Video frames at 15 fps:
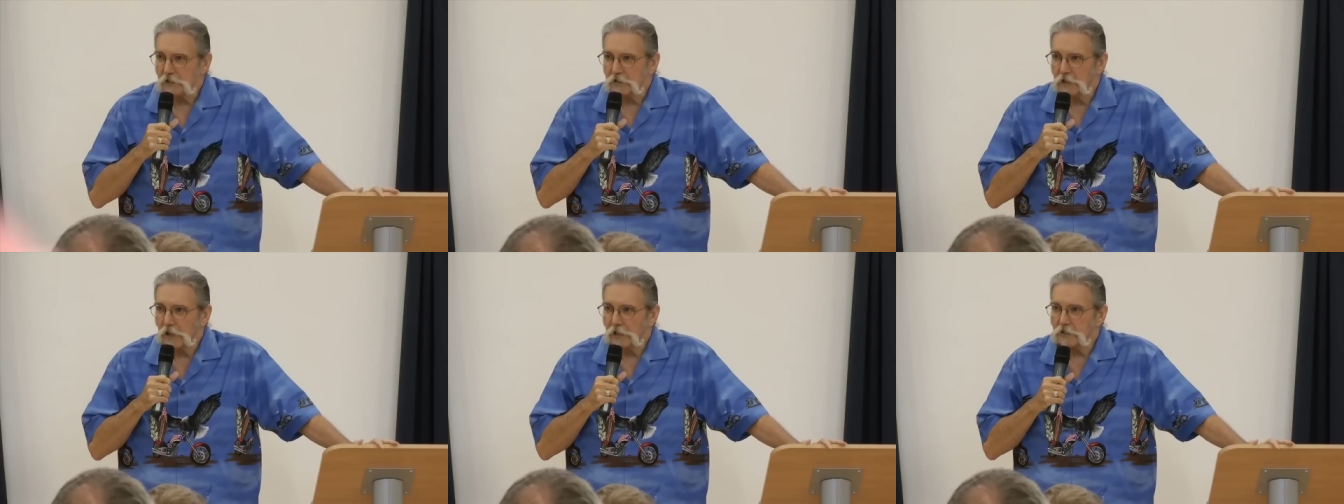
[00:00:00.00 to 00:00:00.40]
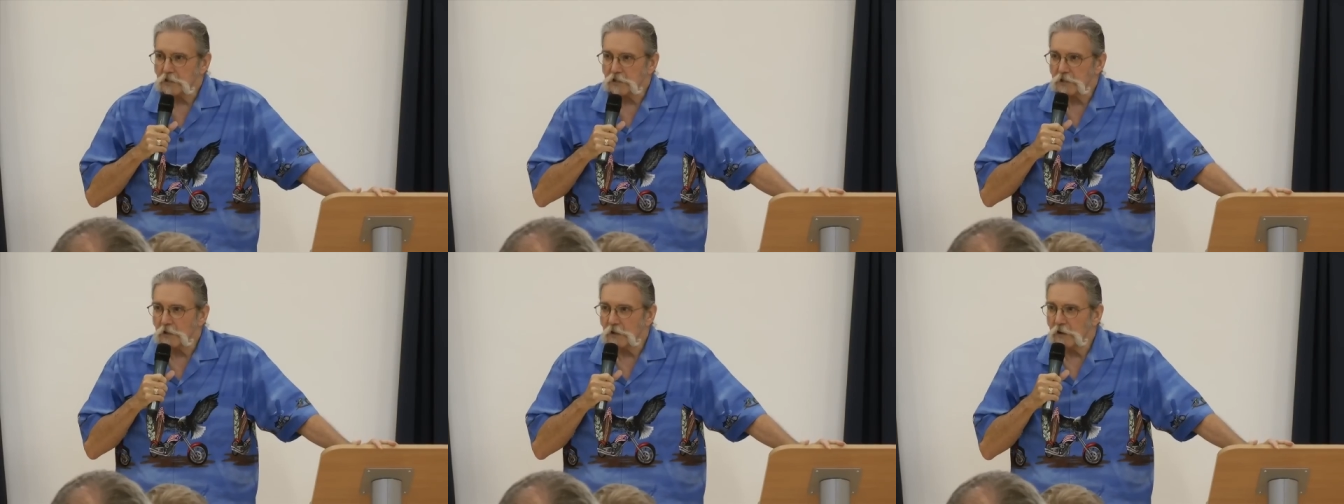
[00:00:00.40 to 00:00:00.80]
the
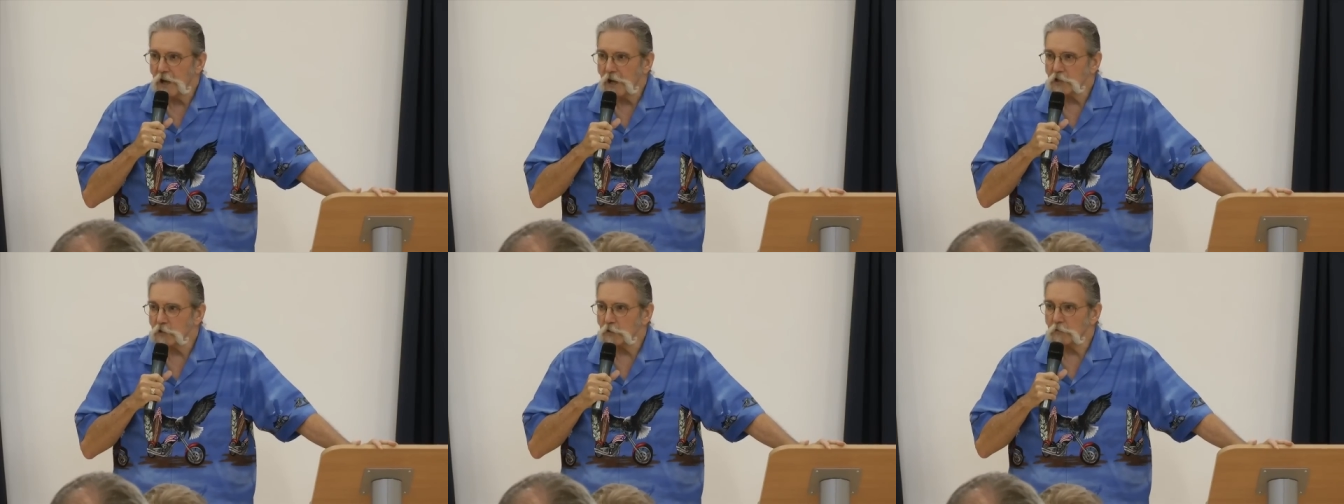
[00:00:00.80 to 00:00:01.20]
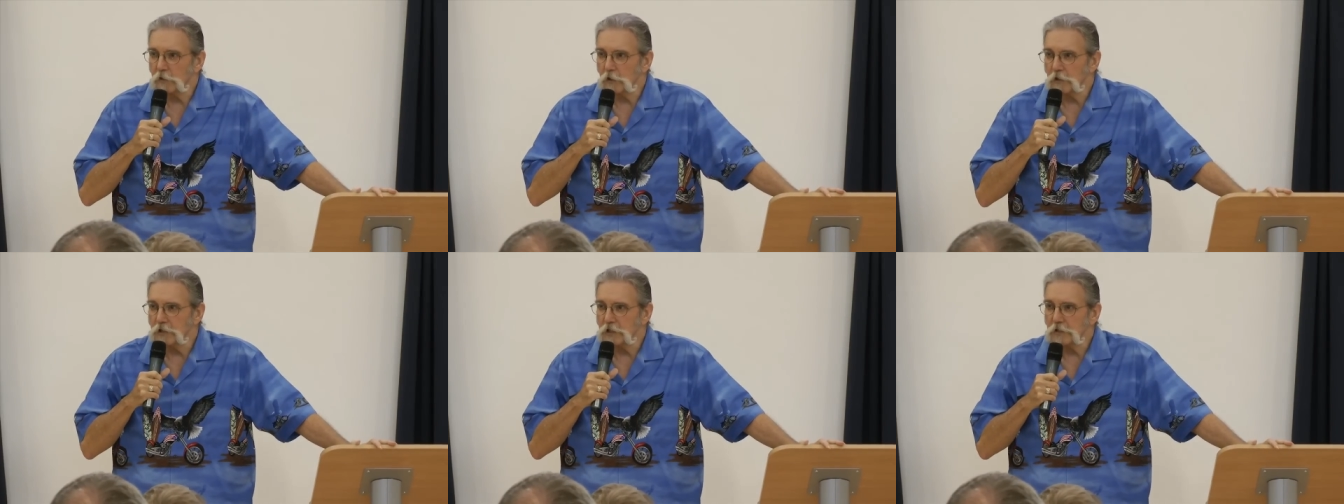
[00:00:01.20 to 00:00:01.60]
Texas International
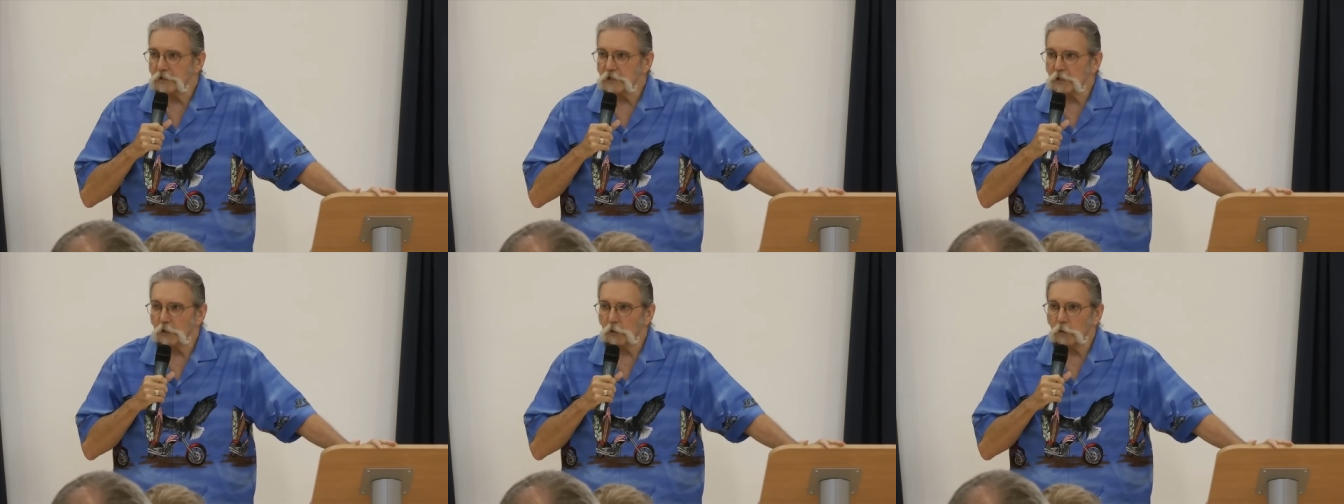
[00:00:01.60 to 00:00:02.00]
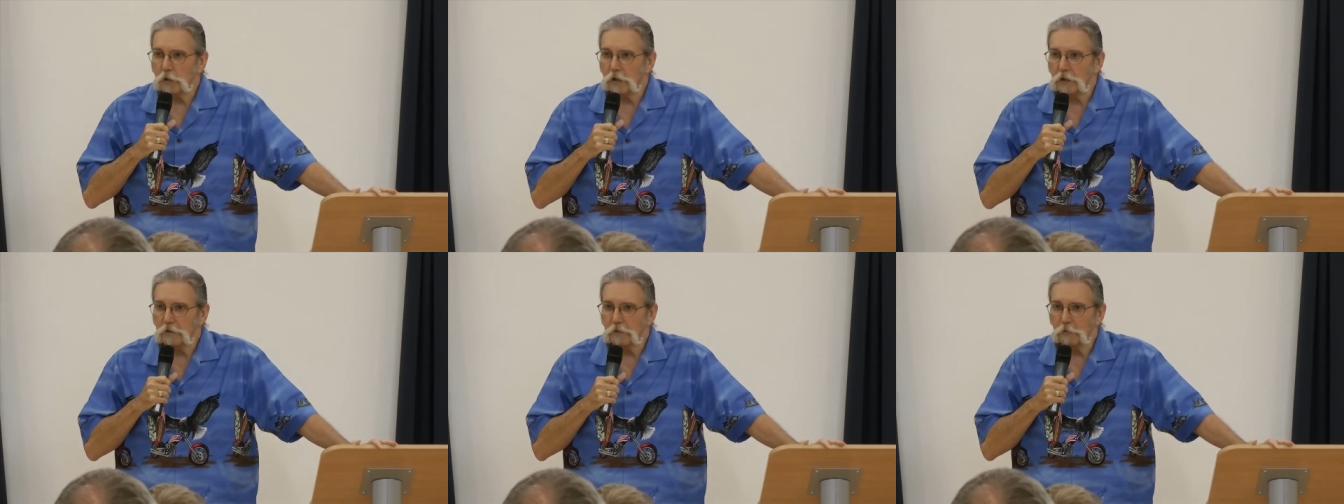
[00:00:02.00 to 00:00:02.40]
Version.
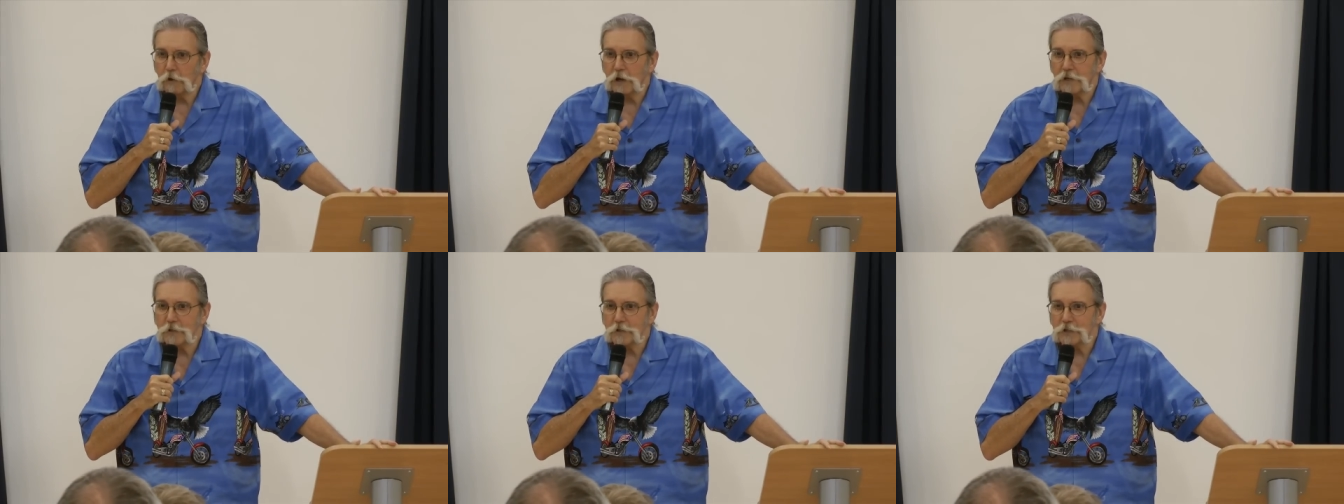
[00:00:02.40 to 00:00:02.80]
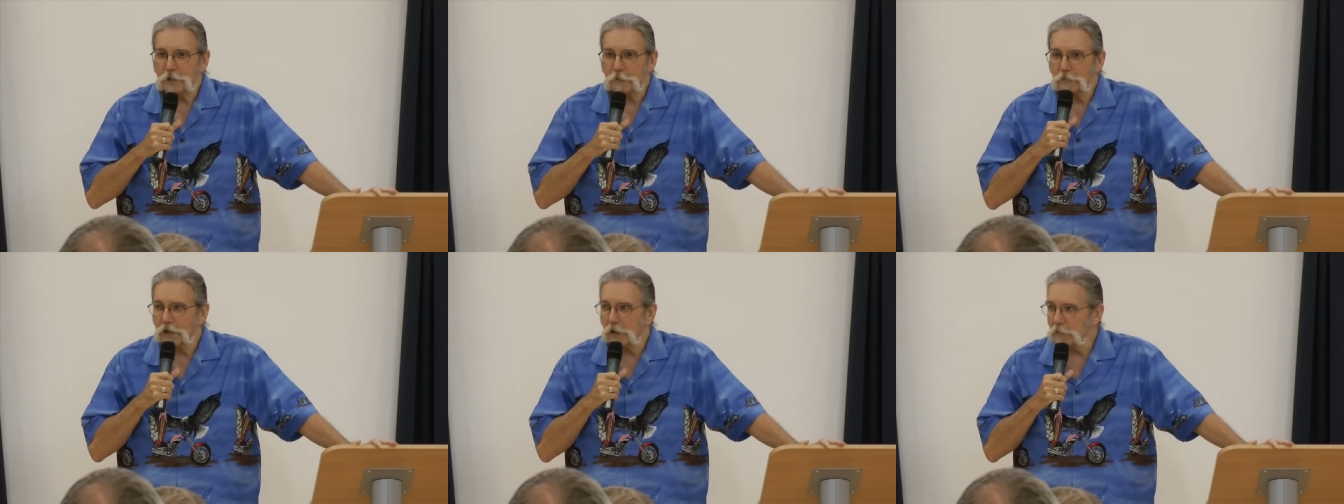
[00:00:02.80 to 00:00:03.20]
So Roger
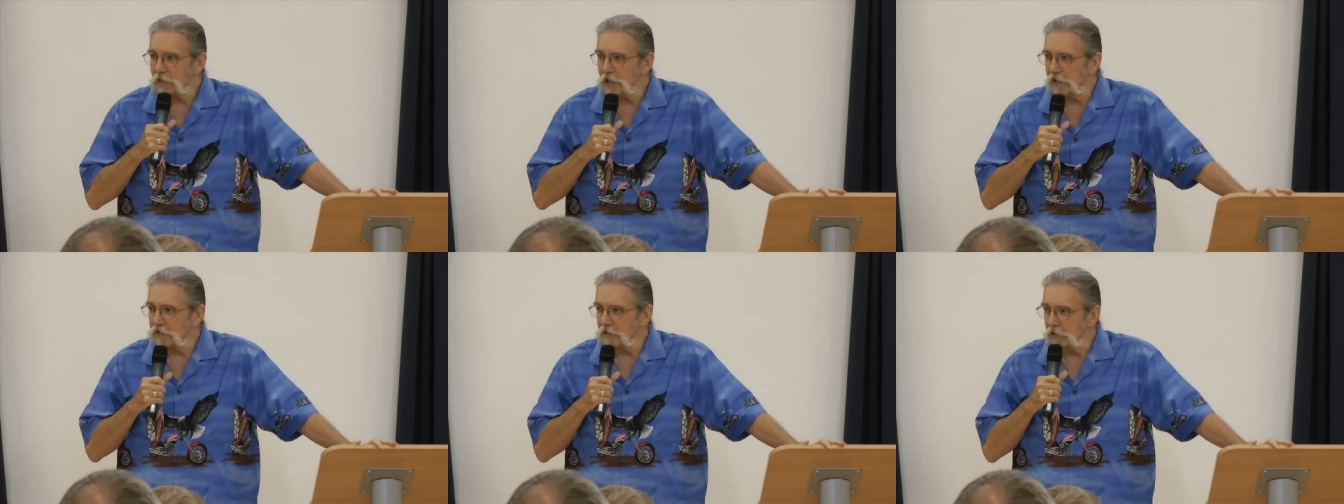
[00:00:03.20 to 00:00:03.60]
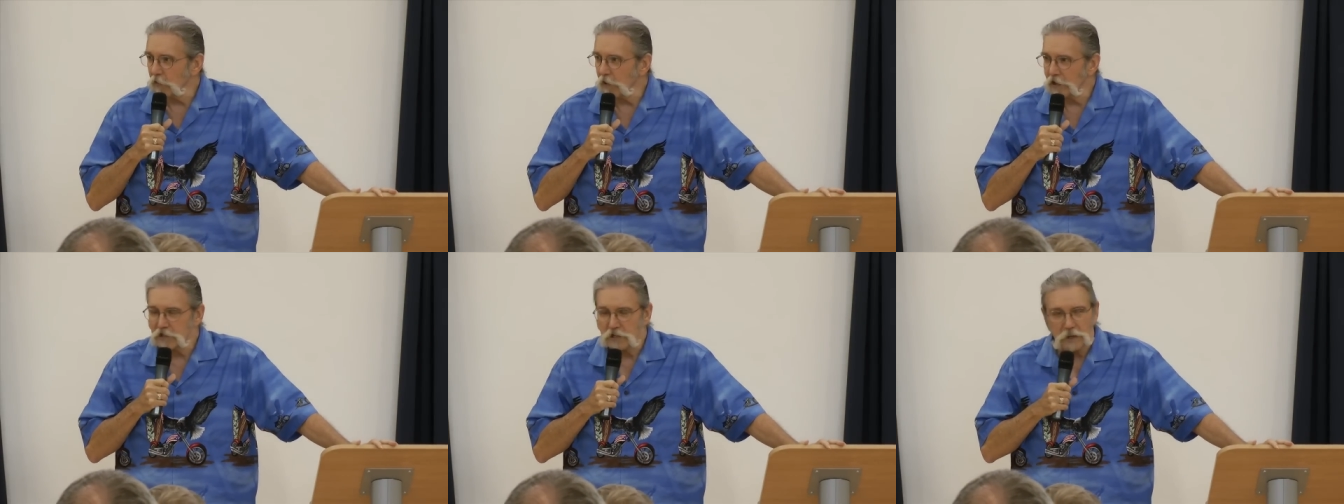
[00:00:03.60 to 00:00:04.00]
sometimes has to
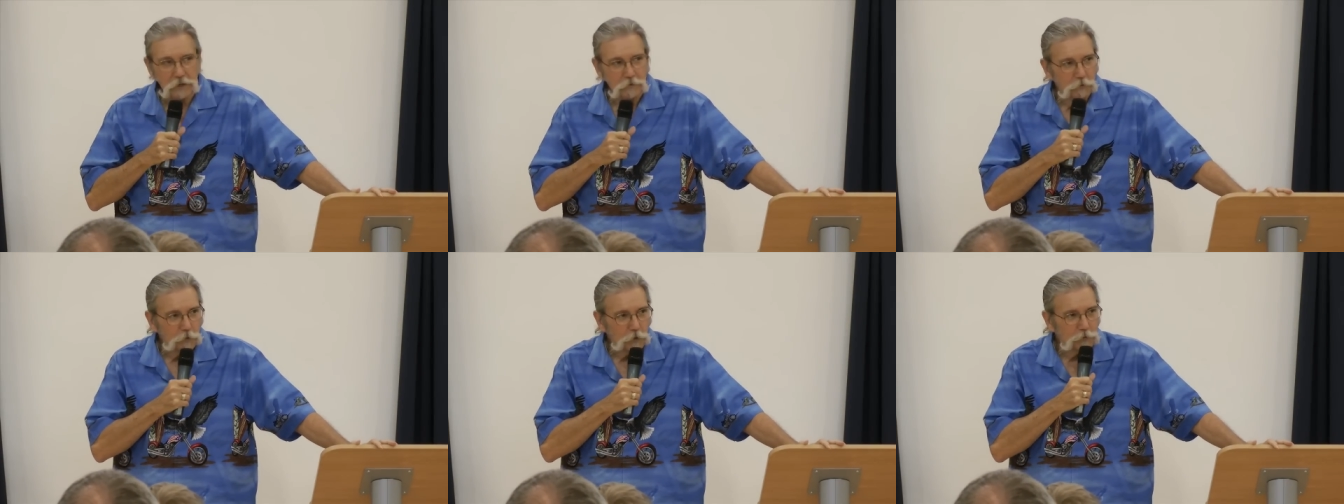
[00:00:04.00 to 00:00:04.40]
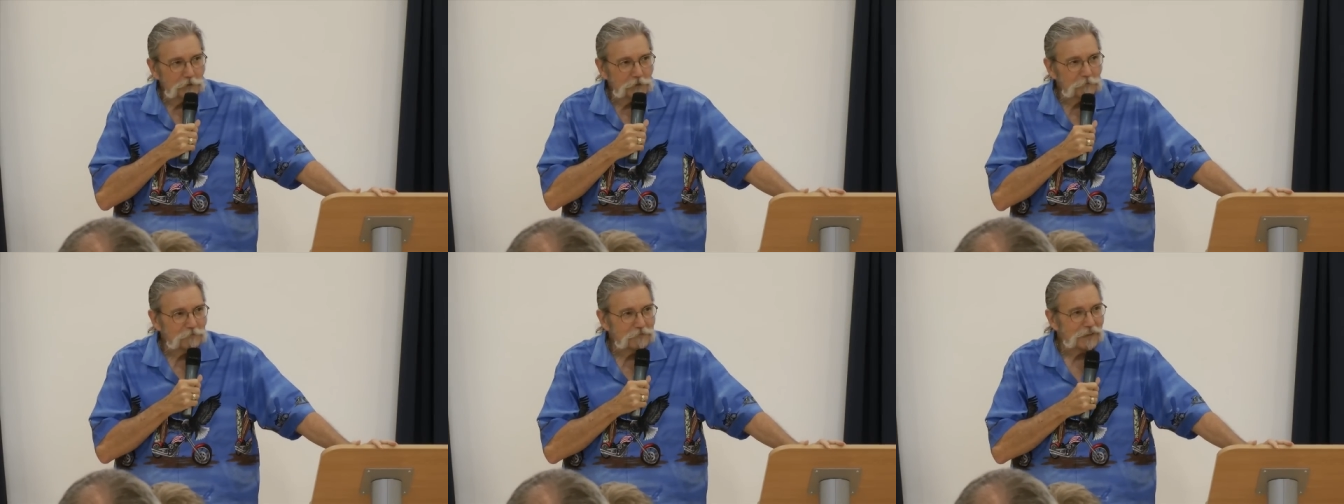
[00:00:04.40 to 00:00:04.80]
translate for me.